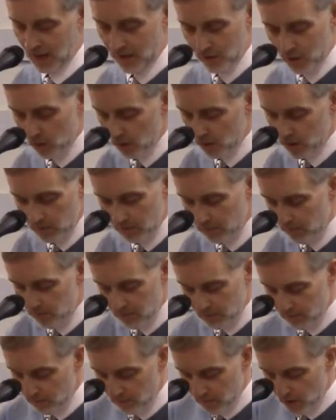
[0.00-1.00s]
Now, of course, the
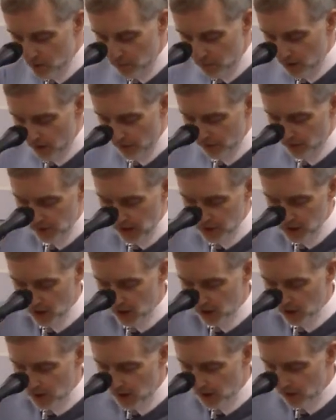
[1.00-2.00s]
new birth and the
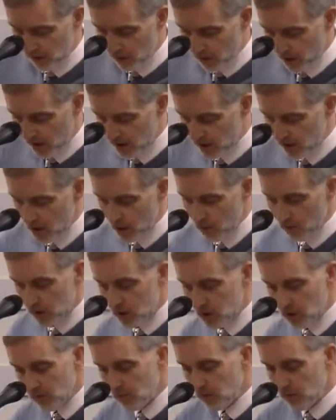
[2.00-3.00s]
atoning work of Christ
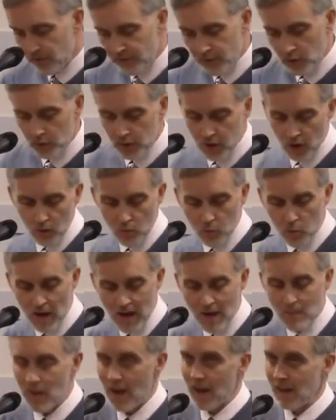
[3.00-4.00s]
were foretold
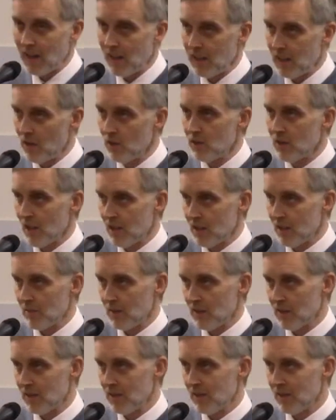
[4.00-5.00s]
way back in the Old
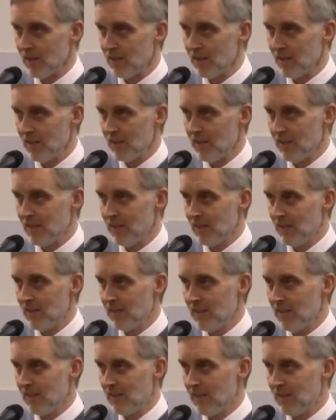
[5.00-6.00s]
Testament,
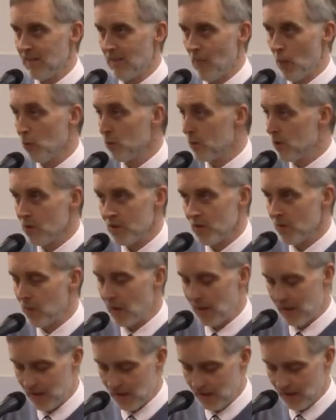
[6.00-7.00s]
all sorts
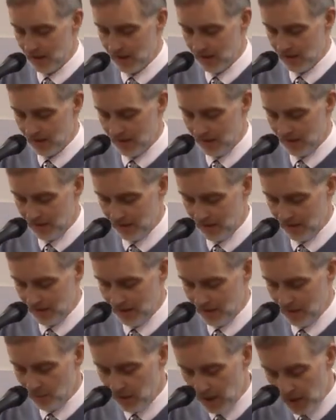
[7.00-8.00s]
of places.
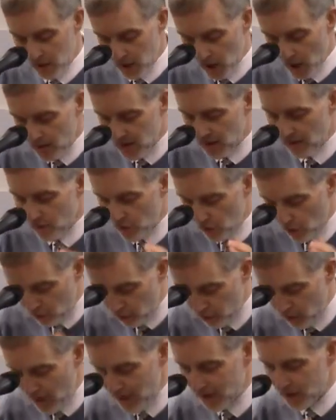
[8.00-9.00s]
But in terms of
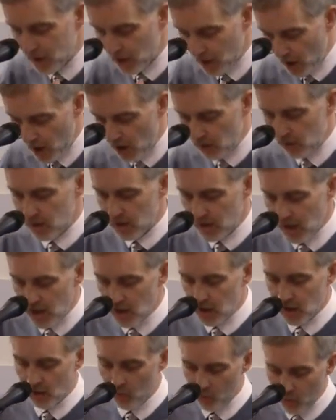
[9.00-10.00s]
Christ's own
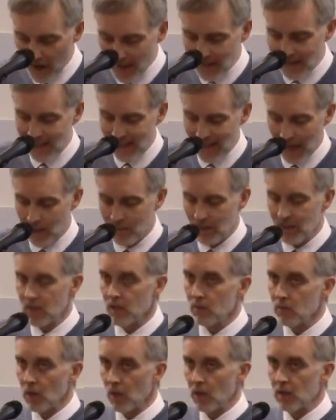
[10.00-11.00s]
teaching, when he came
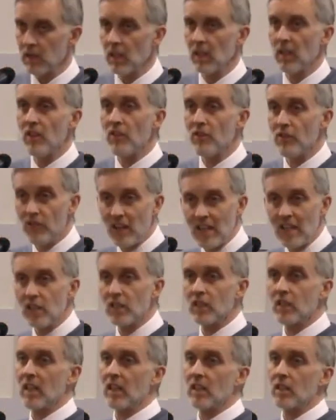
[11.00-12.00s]
into the world,
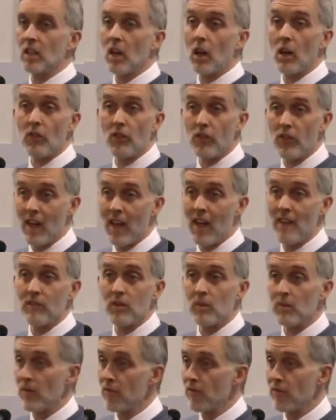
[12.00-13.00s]
these things are there
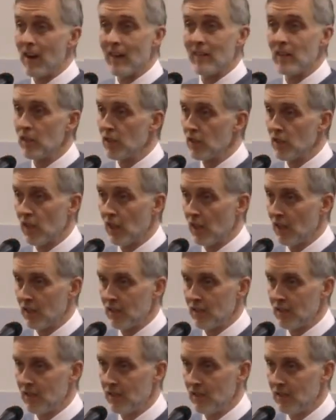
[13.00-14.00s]
from the very
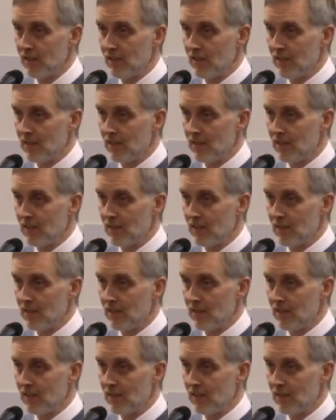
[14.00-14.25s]
start.